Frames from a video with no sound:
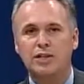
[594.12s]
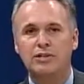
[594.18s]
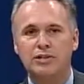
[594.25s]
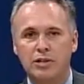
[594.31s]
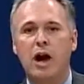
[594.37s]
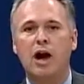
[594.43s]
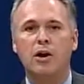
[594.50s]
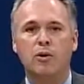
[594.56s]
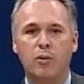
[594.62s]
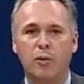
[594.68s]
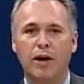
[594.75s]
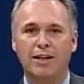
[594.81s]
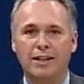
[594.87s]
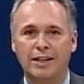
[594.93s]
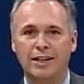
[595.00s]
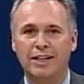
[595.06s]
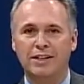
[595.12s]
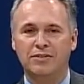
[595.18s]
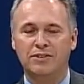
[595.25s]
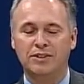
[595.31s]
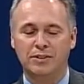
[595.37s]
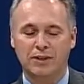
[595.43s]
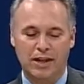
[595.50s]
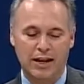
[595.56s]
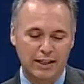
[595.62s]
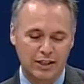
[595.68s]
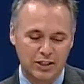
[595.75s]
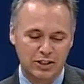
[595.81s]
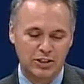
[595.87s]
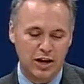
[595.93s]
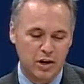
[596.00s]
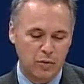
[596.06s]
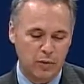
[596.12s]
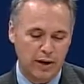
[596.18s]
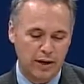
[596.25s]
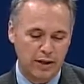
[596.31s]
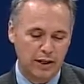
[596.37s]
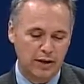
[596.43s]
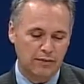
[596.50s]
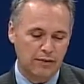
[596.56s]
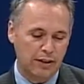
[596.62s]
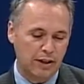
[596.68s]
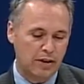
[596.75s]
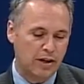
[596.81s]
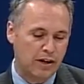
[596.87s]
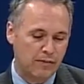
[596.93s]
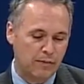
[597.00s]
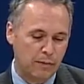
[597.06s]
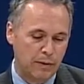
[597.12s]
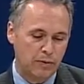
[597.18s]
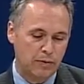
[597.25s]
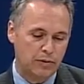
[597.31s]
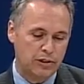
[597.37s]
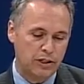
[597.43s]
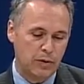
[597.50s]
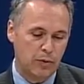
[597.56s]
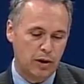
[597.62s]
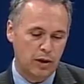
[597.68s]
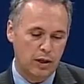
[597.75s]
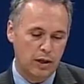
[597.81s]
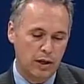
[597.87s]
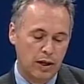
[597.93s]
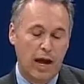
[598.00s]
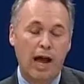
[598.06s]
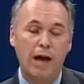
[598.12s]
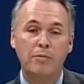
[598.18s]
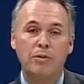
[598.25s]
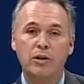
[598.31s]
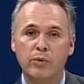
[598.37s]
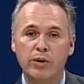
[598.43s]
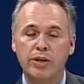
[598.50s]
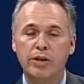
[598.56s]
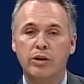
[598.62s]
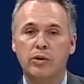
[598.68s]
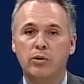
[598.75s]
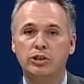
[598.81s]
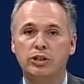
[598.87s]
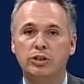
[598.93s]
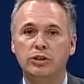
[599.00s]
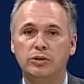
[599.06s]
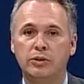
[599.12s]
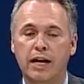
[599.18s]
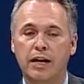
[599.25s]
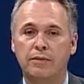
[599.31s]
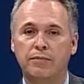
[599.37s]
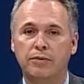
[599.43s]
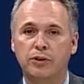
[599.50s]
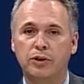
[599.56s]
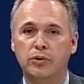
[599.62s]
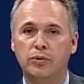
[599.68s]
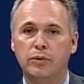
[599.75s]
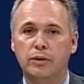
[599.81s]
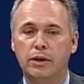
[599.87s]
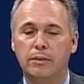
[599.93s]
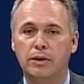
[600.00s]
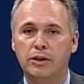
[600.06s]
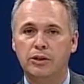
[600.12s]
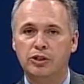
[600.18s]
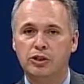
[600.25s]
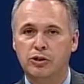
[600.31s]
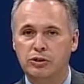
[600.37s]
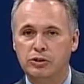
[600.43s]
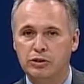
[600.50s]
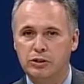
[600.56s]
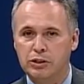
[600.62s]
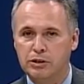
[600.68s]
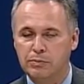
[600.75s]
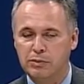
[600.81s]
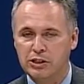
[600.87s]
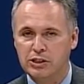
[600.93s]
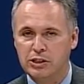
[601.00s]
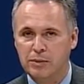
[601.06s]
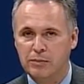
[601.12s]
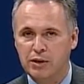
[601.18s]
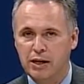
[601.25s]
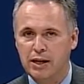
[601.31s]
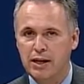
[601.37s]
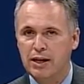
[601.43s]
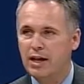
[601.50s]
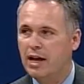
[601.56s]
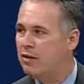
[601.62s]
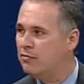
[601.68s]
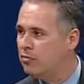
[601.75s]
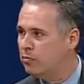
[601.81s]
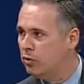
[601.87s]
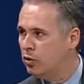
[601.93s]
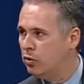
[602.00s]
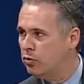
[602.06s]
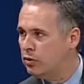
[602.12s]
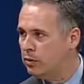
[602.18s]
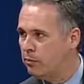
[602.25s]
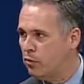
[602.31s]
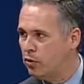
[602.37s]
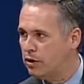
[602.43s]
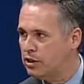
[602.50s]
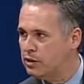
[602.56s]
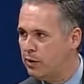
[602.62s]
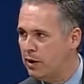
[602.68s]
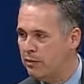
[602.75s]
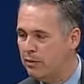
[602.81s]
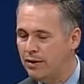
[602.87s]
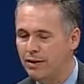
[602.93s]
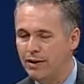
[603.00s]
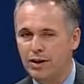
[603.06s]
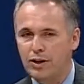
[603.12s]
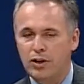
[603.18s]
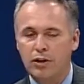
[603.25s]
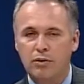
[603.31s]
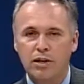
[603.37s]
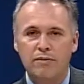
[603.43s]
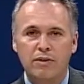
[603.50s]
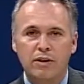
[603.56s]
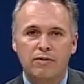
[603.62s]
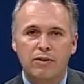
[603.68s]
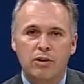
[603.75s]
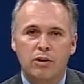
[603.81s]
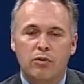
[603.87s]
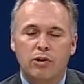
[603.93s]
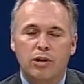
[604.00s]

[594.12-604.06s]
That is not a way to live, okay? That's not a way to live. And then you have people who say, well, I'm going to renegotiate your debt for you, and I'm going to charge you this much, and I'm going to have them lower the mortgage payment. You know, even if